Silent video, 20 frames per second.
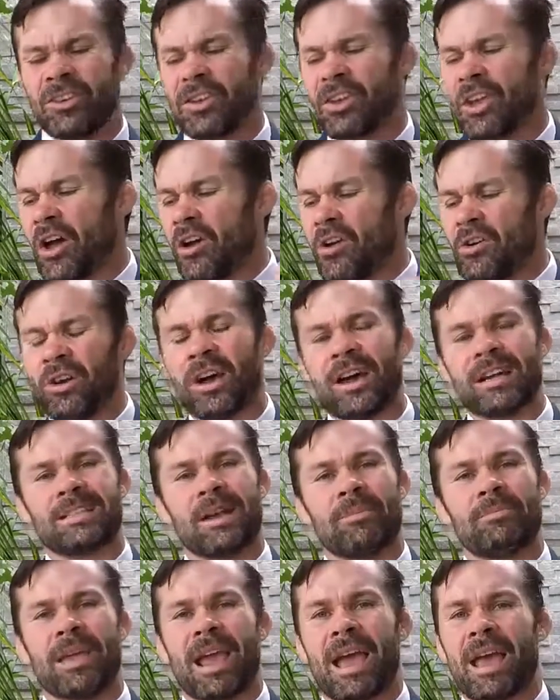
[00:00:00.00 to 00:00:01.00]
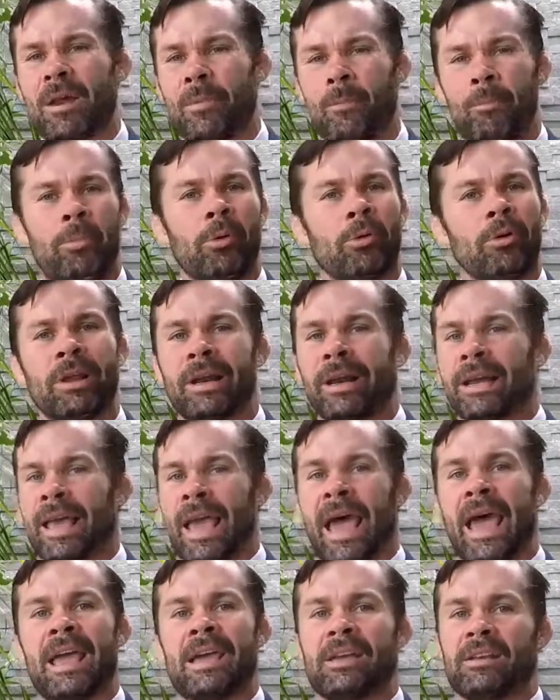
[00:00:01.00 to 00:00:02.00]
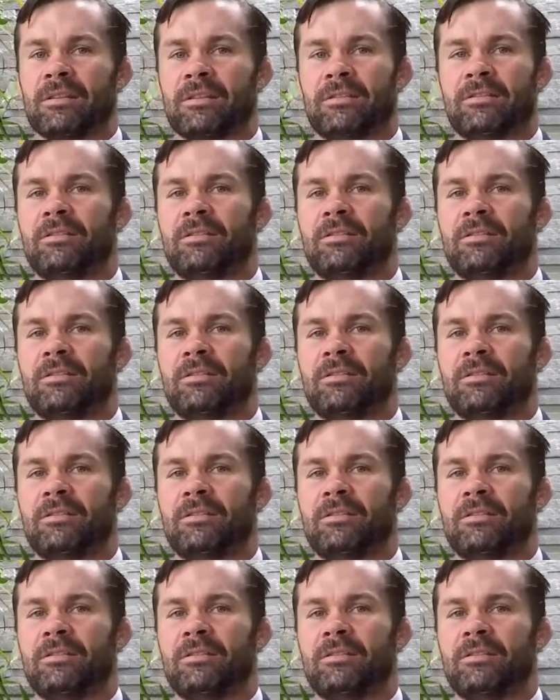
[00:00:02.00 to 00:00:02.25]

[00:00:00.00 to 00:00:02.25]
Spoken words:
go like something at a bull at a gate,